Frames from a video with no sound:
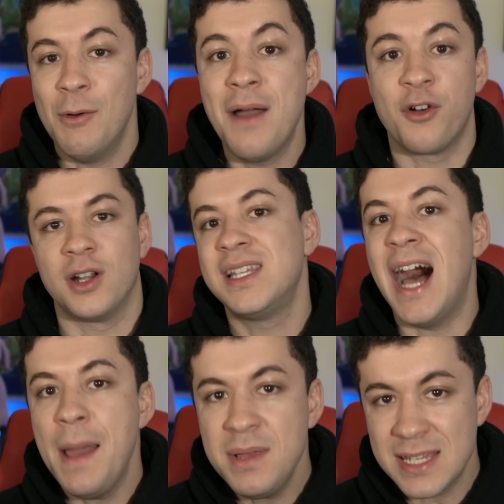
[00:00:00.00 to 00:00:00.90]
However,
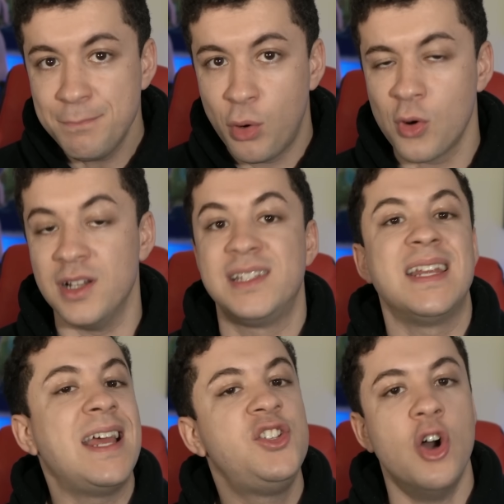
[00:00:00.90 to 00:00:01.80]
time is important
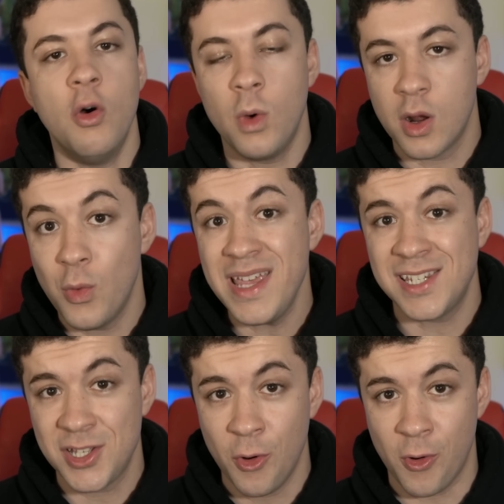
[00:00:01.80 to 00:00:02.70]
and I don't want to waste